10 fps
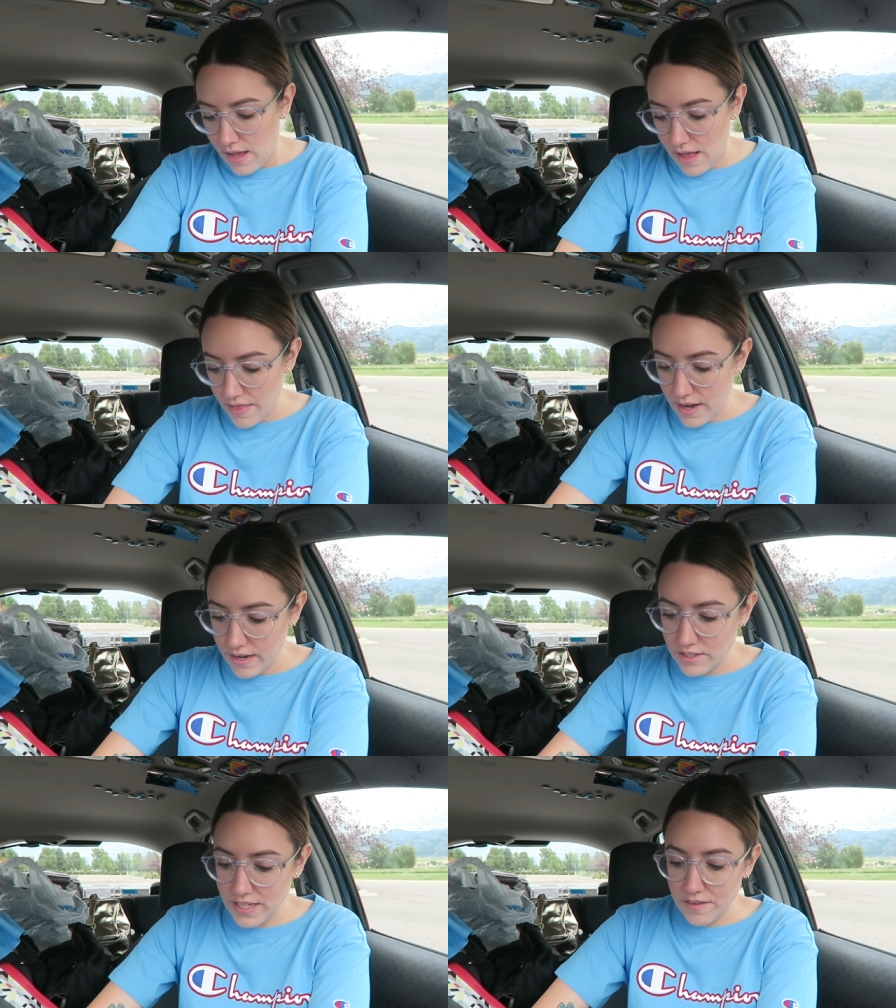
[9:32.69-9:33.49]
And then
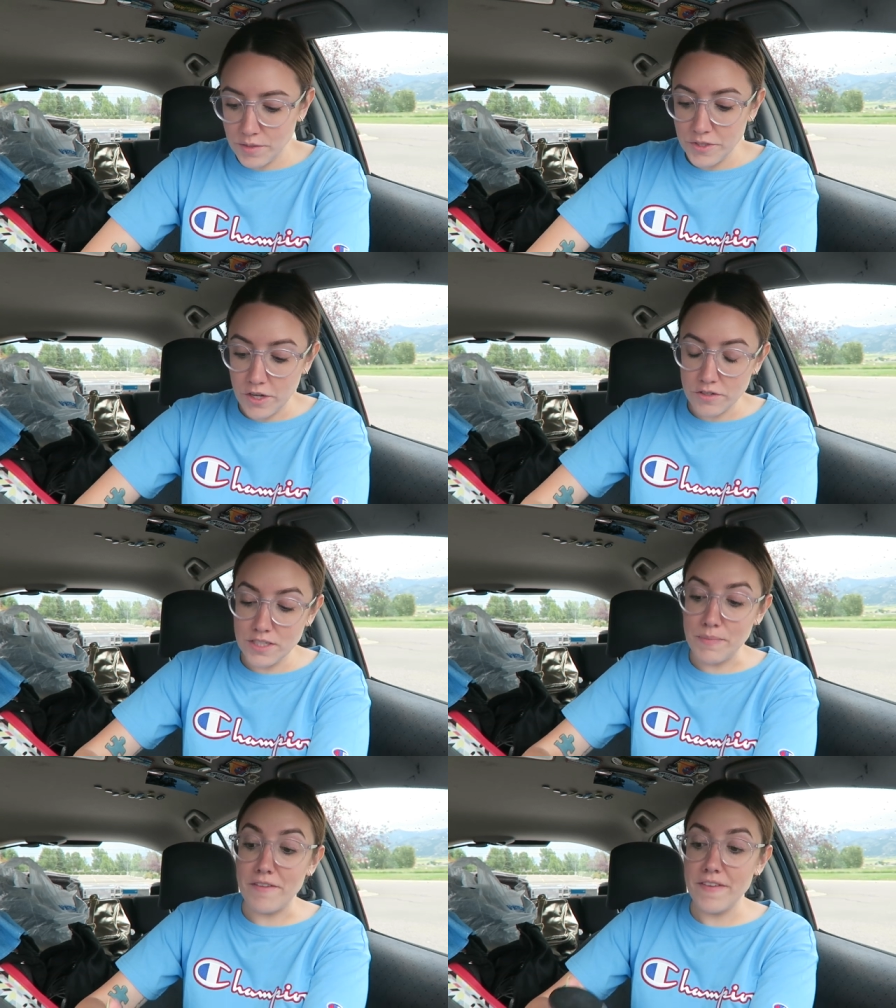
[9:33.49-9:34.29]
I just have some
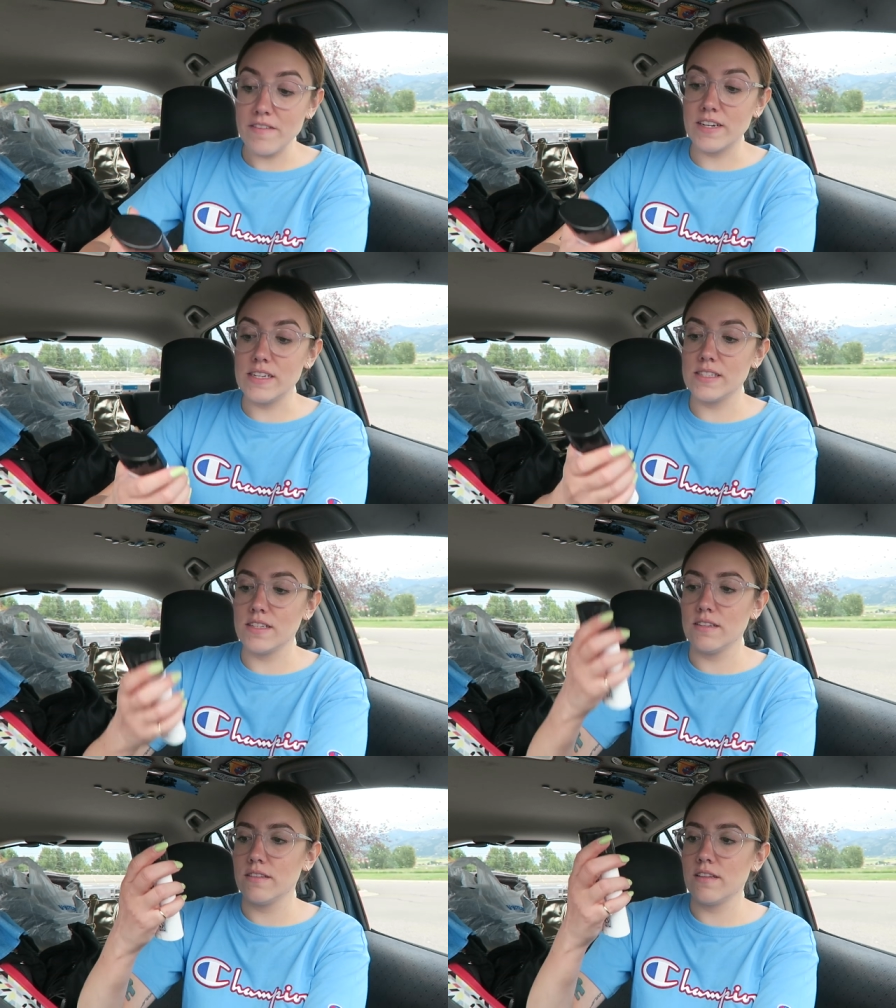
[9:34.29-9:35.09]
deodorants. My favorite is
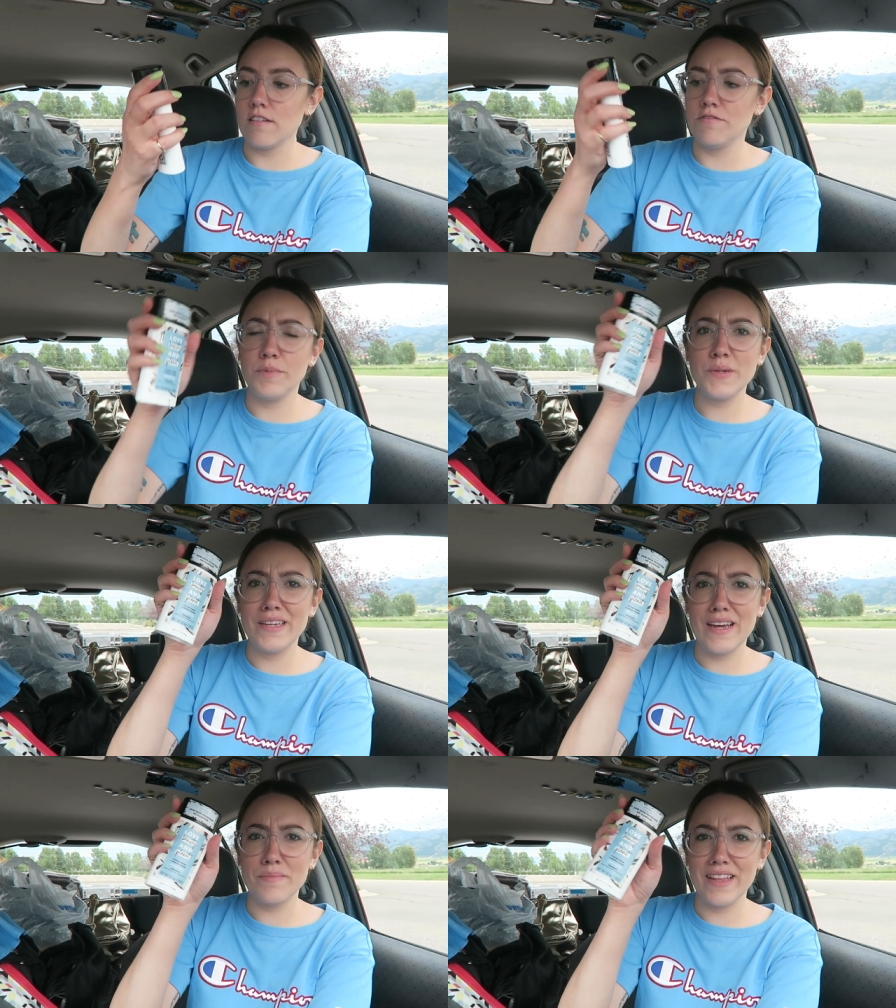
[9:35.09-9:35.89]
the Love
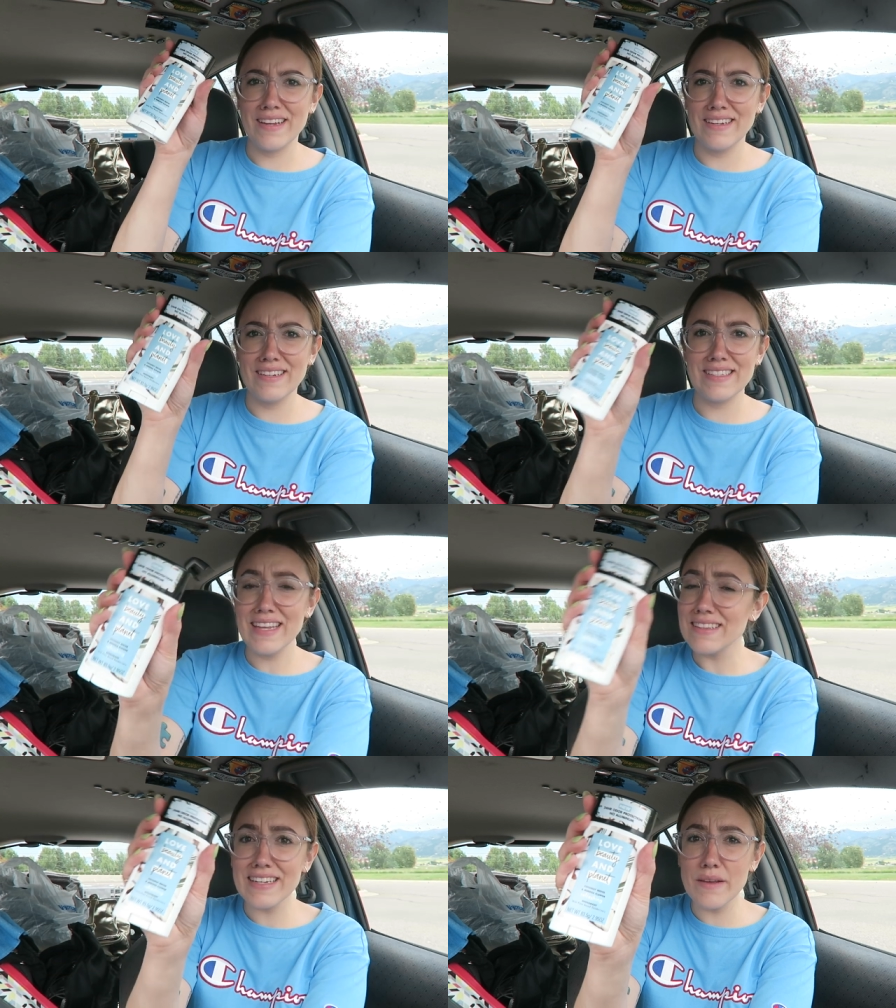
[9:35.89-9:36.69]
Beauty and Planet. Is
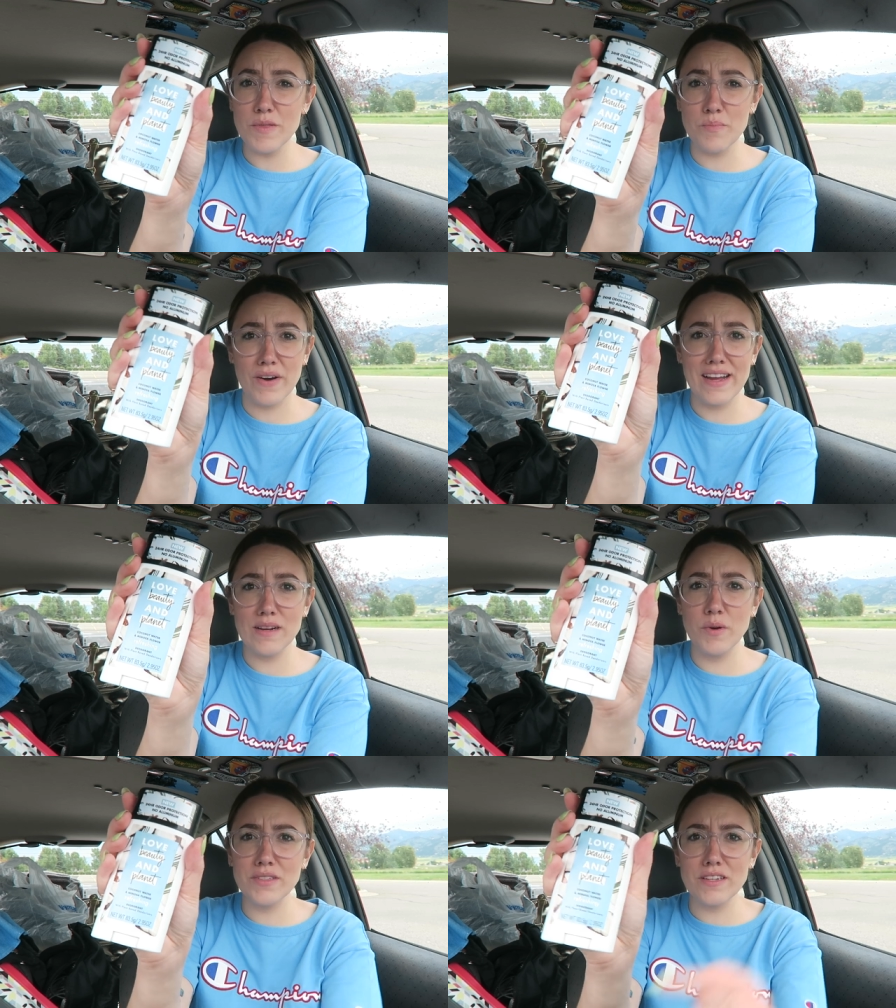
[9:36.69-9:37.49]
that the name of the brand?
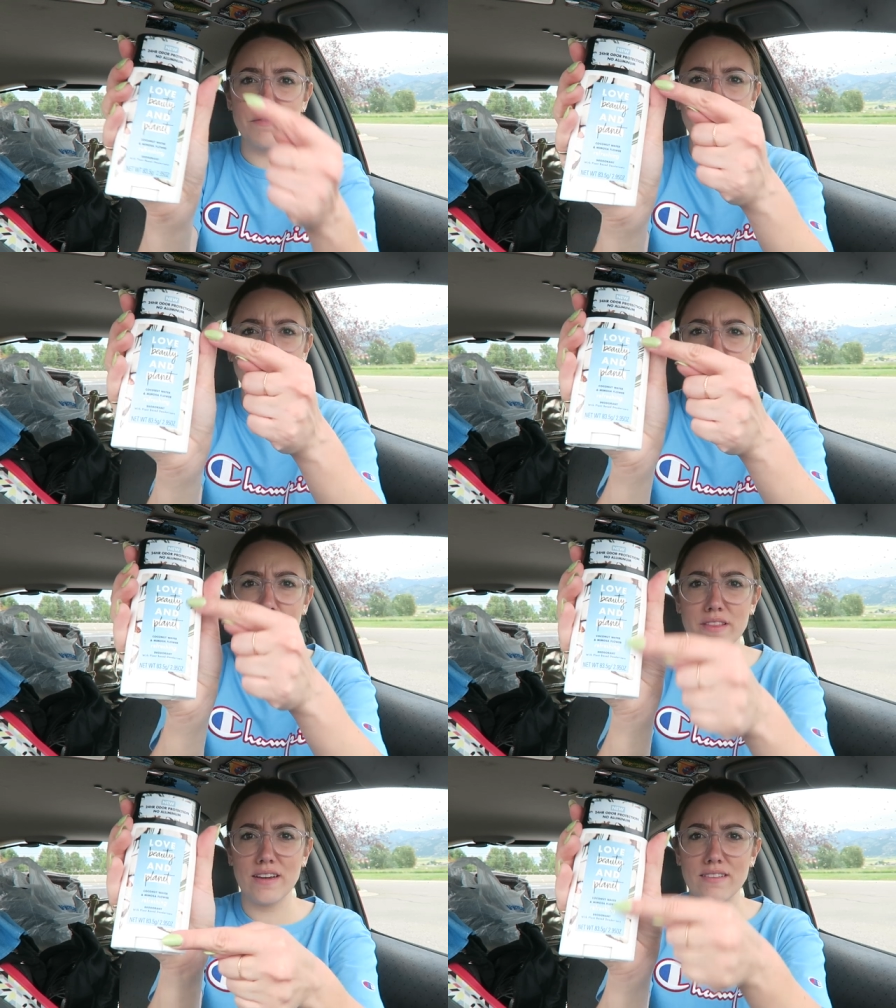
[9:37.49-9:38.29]
I'm always confused
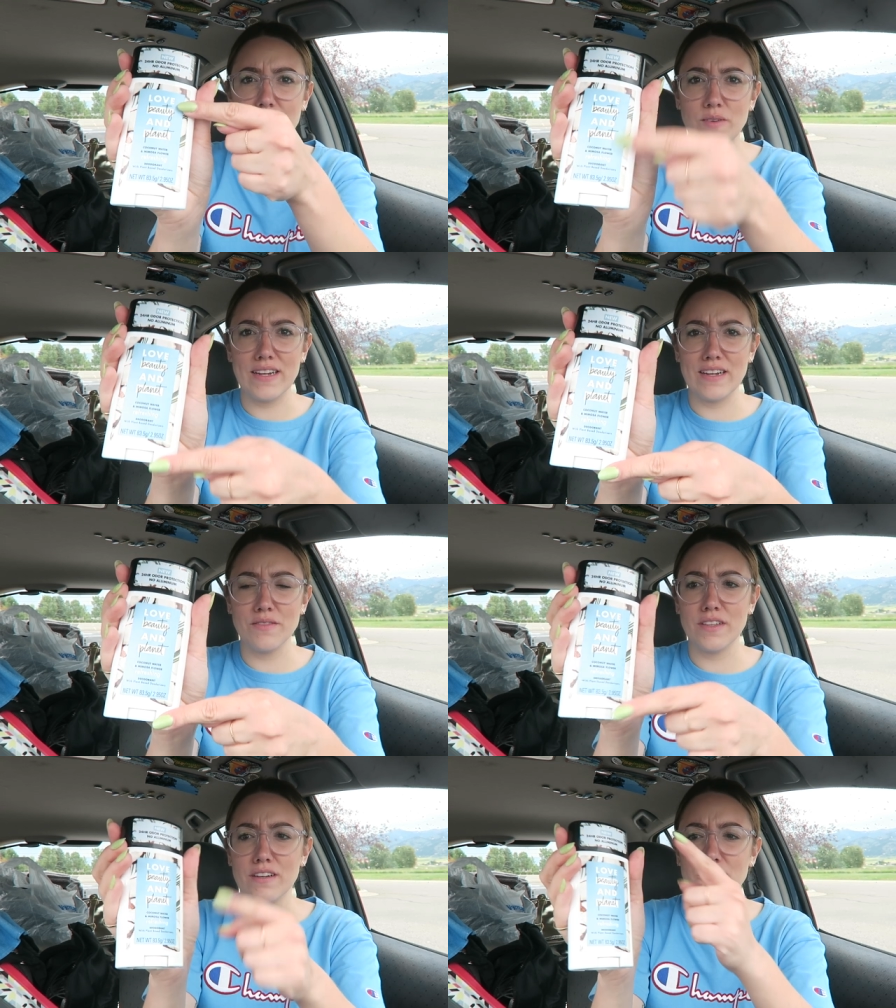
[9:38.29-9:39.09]
with how they write
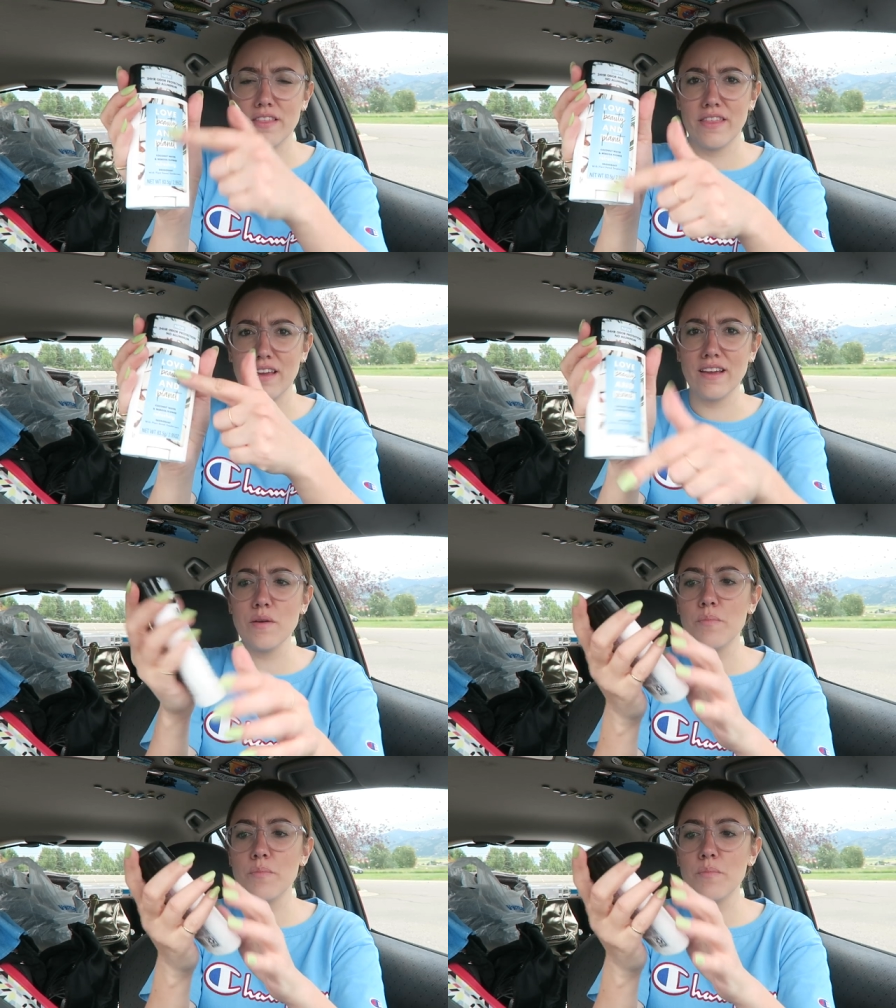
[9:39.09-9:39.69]
down their thing,